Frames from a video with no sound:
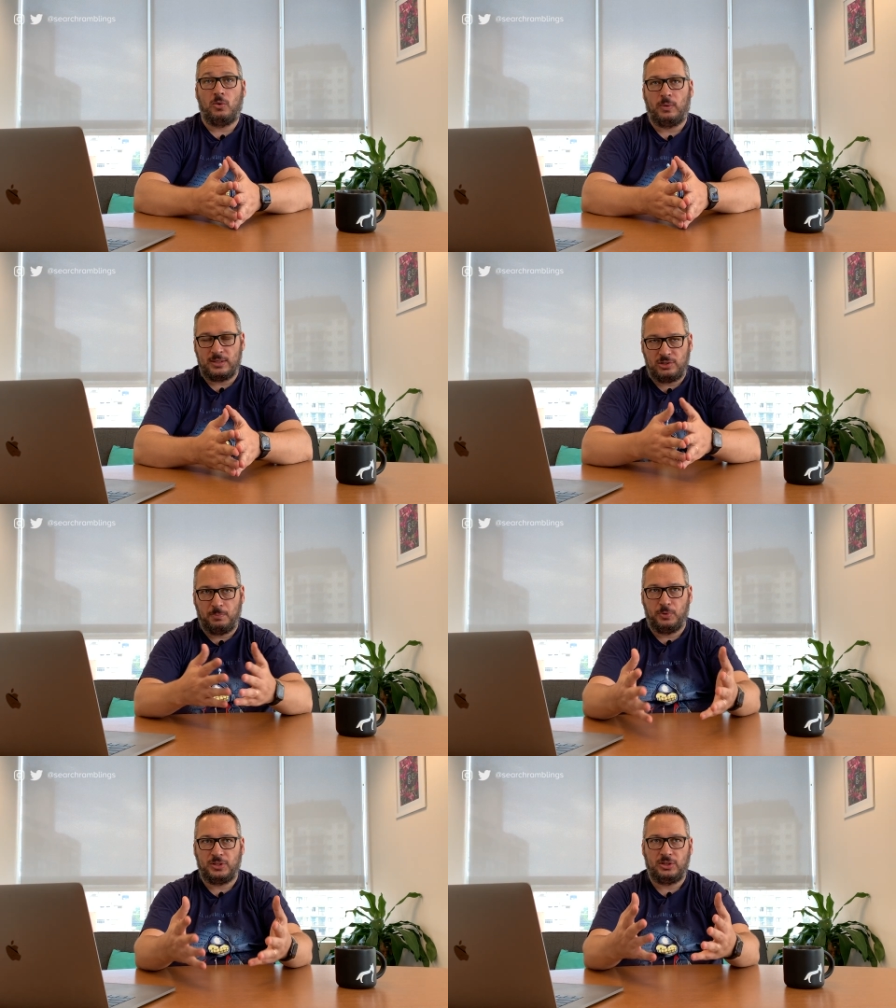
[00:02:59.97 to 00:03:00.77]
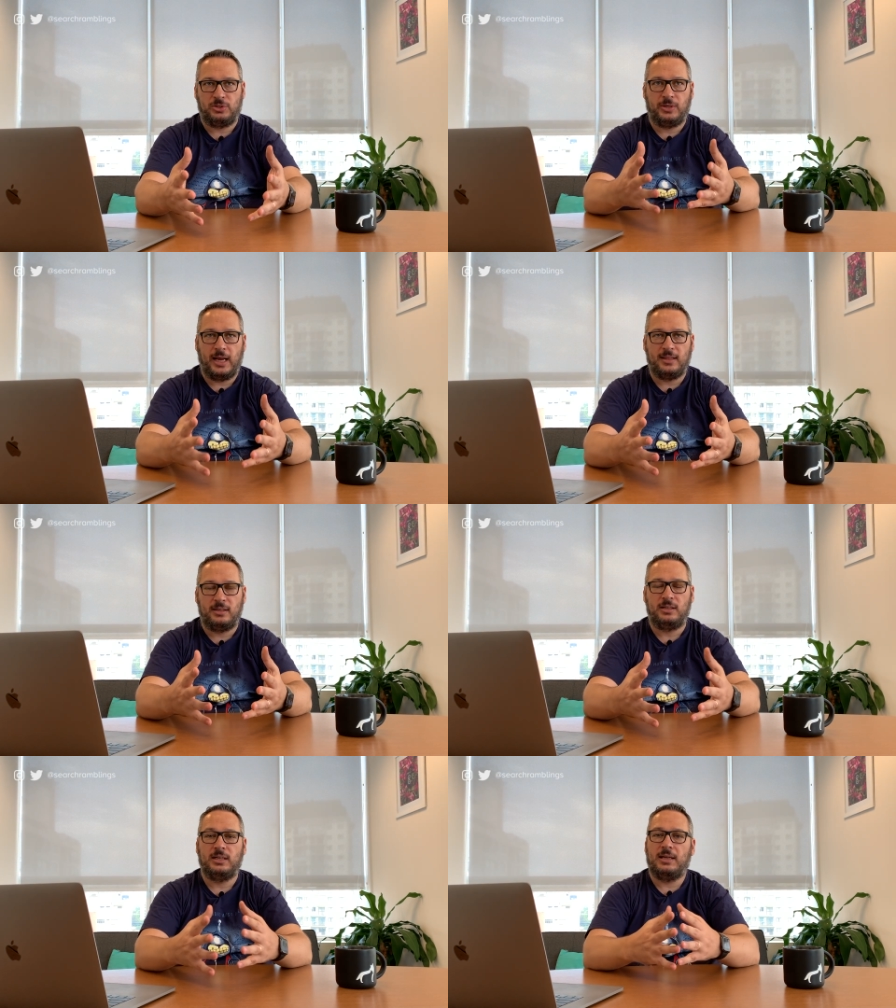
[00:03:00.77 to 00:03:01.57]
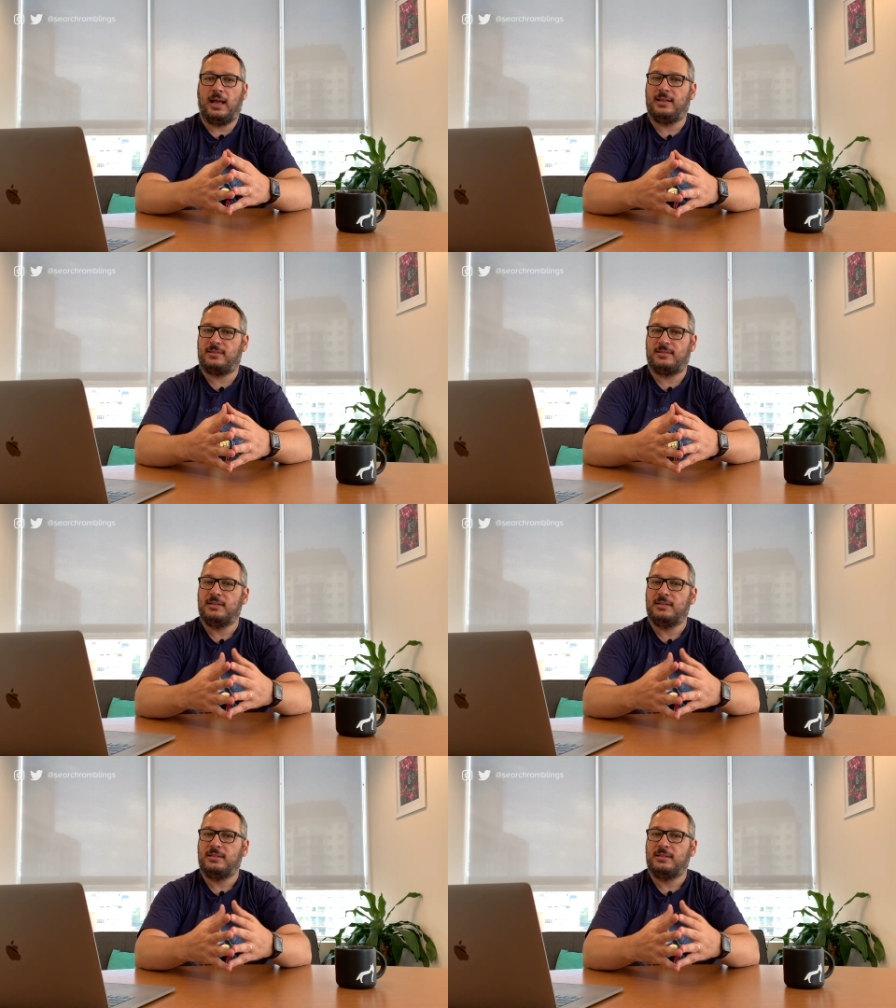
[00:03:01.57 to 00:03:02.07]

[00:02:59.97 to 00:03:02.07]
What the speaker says: Once you put it together, it's